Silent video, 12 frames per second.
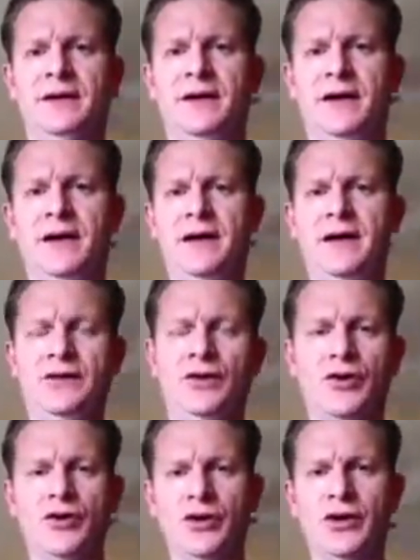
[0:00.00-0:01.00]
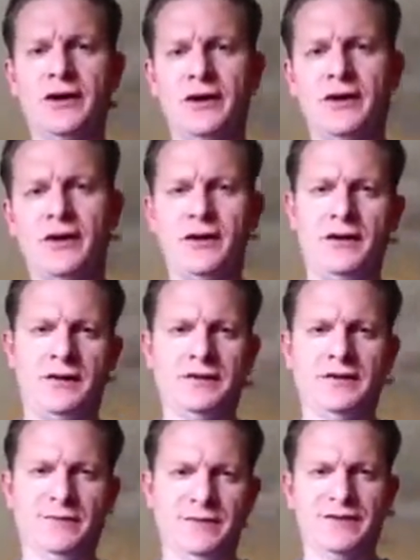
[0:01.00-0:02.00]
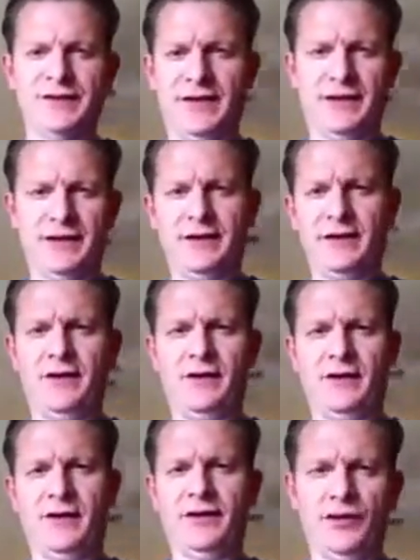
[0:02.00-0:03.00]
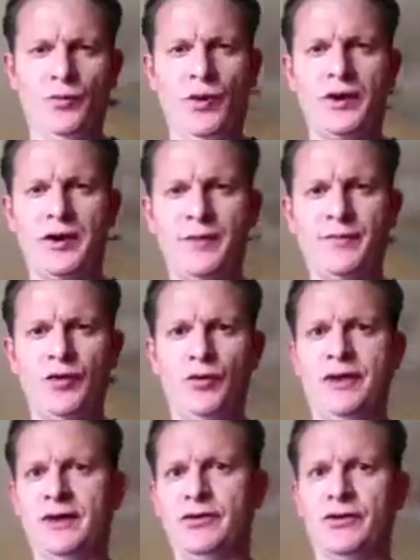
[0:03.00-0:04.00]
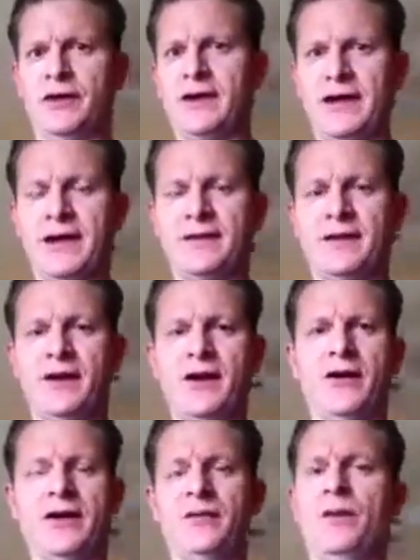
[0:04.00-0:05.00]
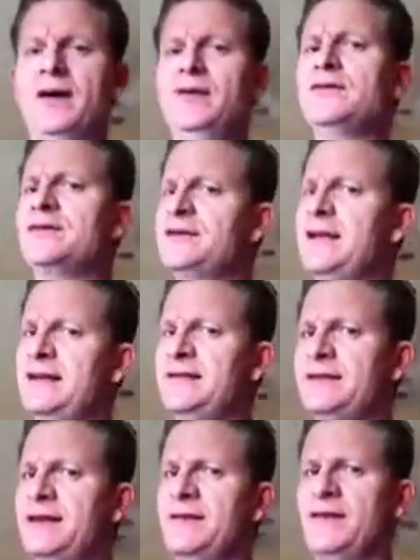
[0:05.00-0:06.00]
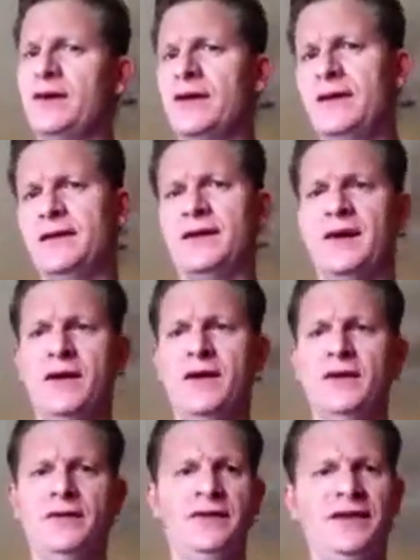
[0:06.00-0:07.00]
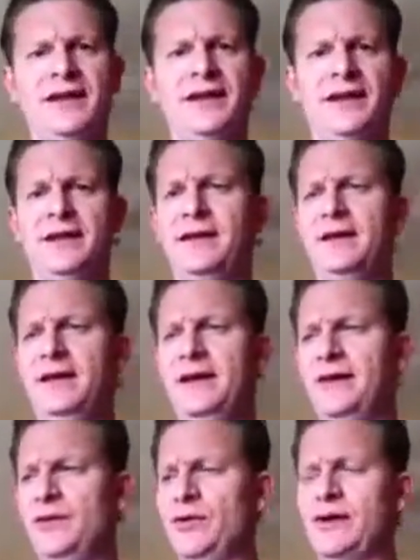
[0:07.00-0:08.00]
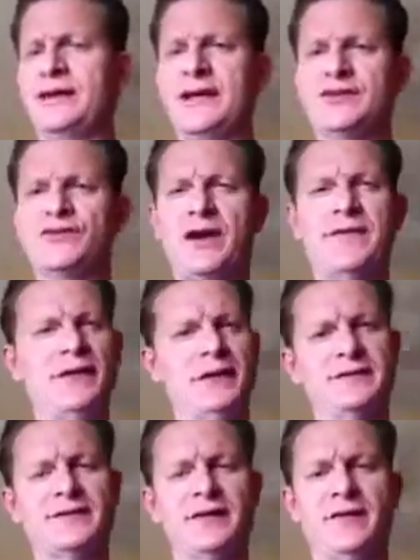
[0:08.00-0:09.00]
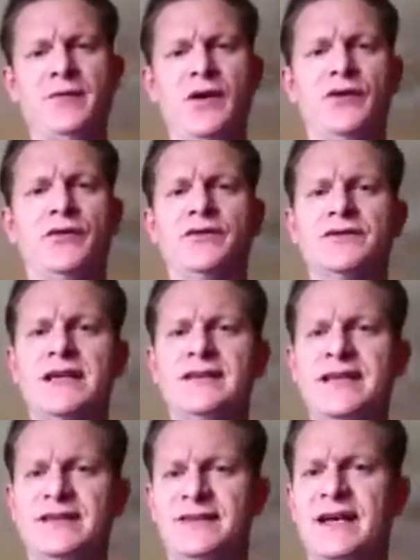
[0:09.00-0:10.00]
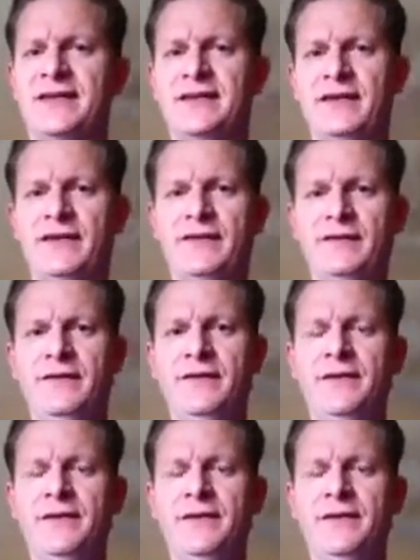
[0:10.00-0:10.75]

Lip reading: You go to look at a car, someone's selling a car, and you walk up to it and you're looking at the car, and while you're sitting there looking at the car and you get in it and you want to test drive it and listen to the motor, they'll say things like this.